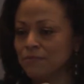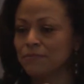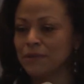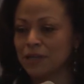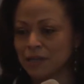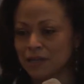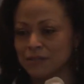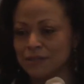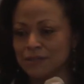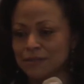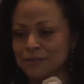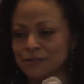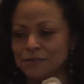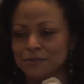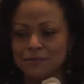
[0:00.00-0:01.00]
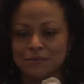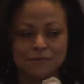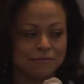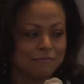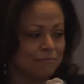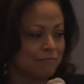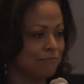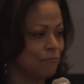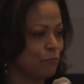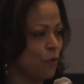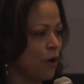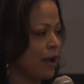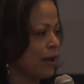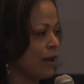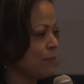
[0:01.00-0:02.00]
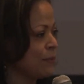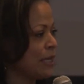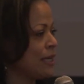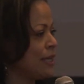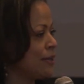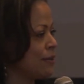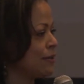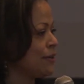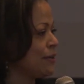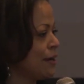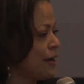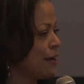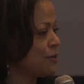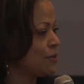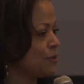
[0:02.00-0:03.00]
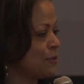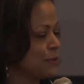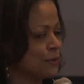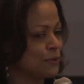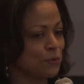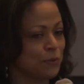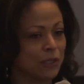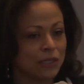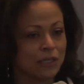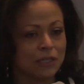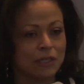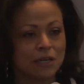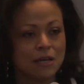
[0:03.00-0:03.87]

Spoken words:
because it is why I'm here and doing this work.